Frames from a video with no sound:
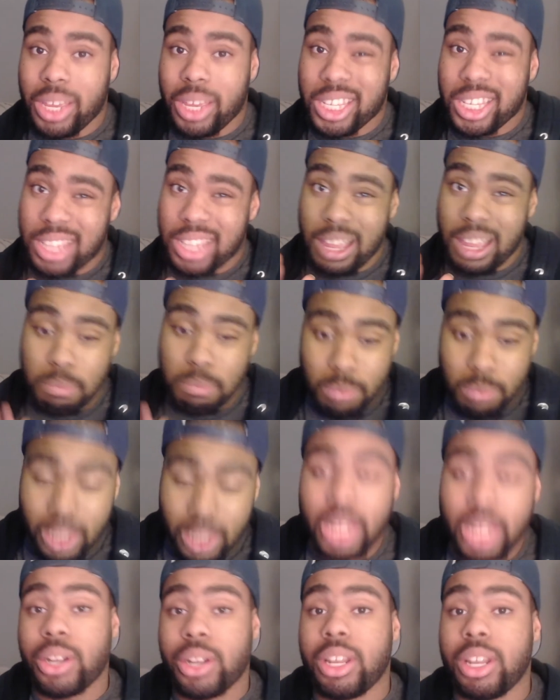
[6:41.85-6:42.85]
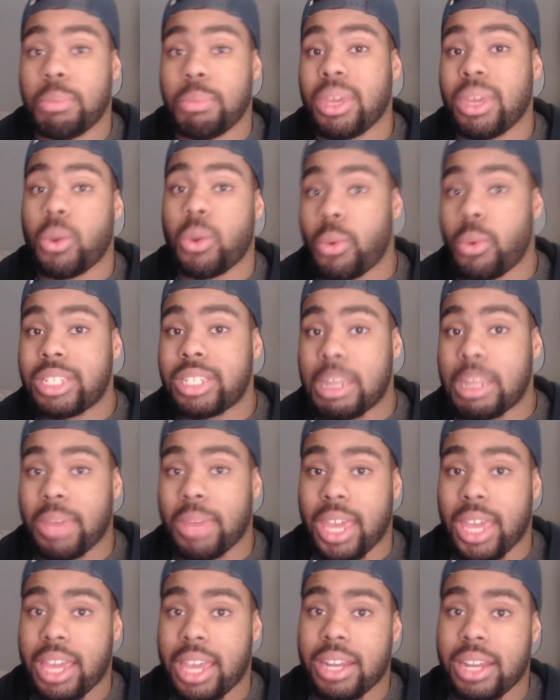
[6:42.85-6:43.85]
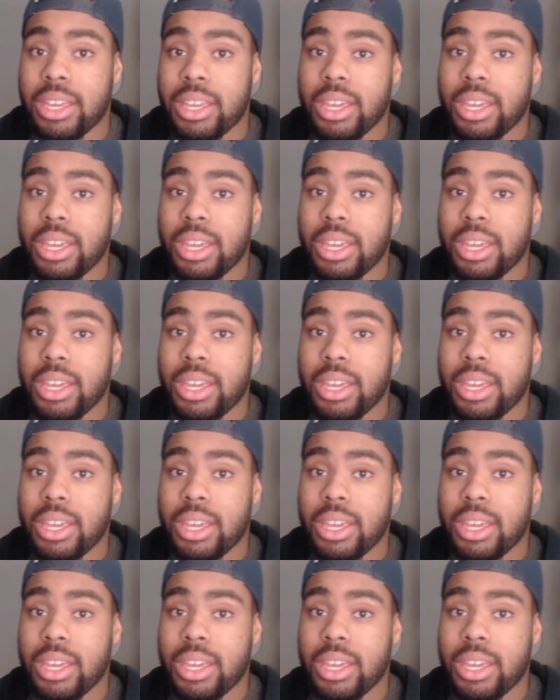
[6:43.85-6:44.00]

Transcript: It's like literally being one step ahead.